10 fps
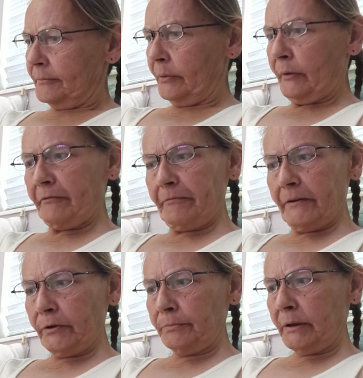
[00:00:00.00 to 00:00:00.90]
But what
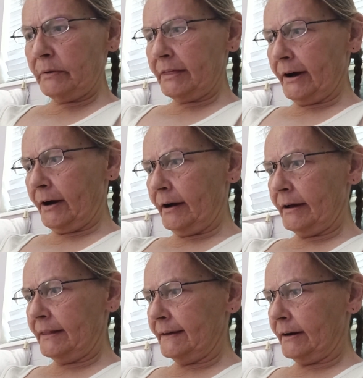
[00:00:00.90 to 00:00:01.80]
filled me with awe
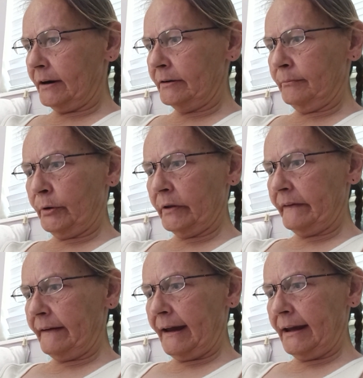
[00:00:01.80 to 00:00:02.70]
in the garden more
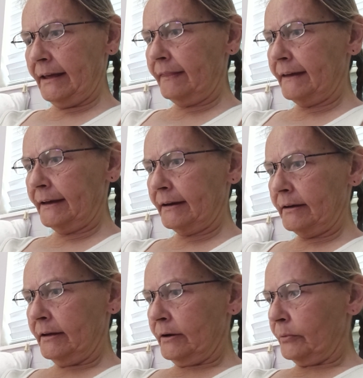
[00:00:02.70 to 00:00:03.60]
than anything
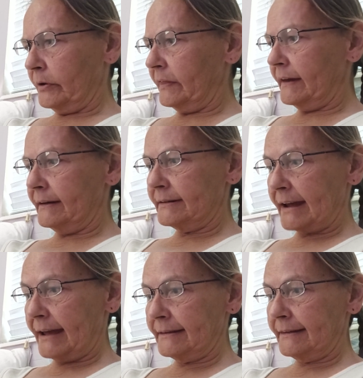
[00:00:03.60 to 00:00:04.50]
were the
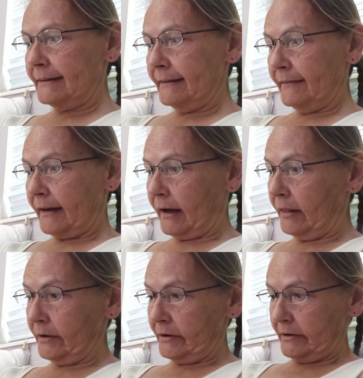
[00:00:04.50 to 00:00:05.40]
intense
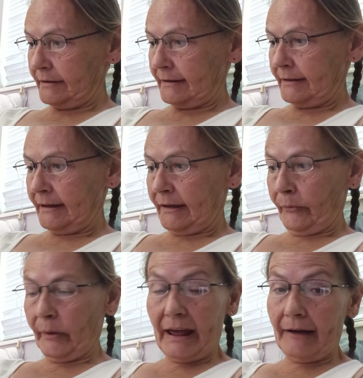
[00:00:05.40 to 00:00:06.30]
colors.
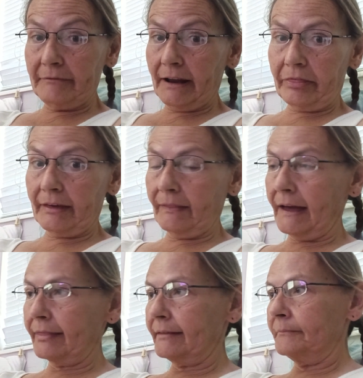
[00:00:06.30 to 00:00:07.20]
We have nothing
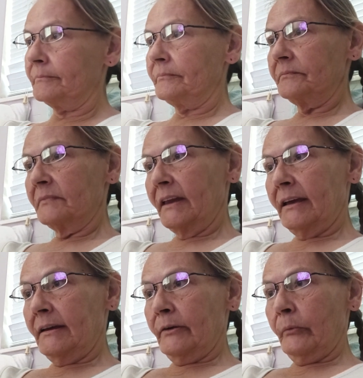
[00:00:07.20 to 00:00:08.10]
like them.
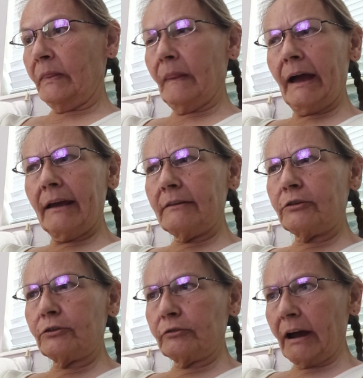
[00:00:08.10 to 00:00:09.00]
When light
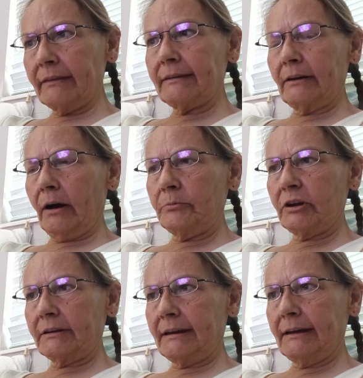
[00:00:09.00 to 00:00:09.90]
strikes an
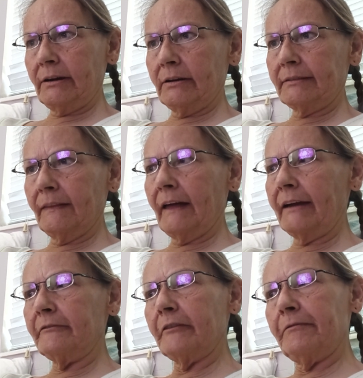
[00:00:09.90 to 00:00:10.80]
object here, the
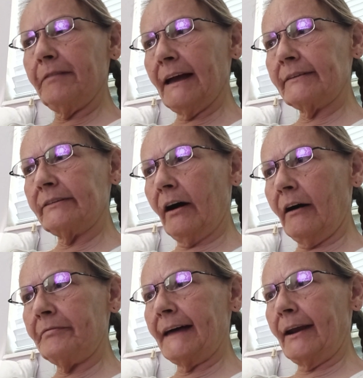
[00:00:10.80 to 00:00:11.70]
light reflects
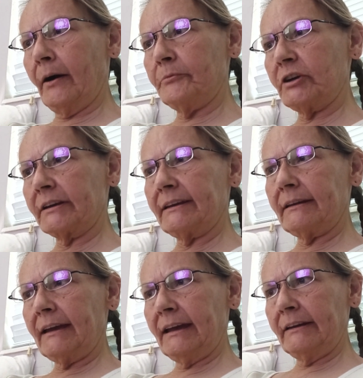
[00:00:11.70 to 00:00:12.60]
off that object
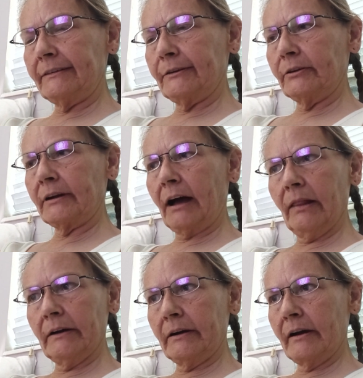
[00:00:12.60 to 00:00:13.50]
in a certain
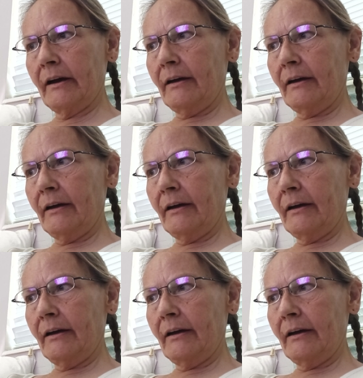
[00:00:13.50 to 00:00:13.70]
color.